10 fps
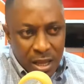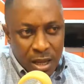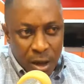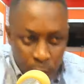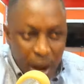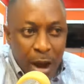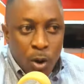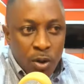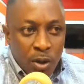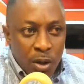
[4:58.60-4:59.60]
And
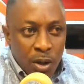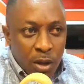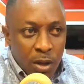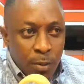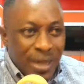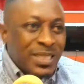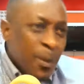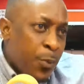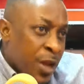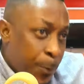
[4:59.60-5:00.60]
now, But
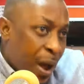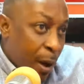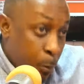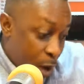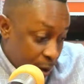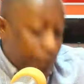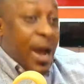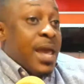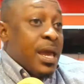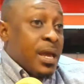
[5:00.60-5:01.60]
simple nipa wa bo ne
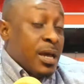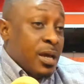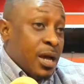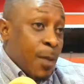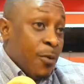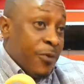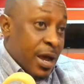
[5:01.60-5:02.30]
pa ye amofa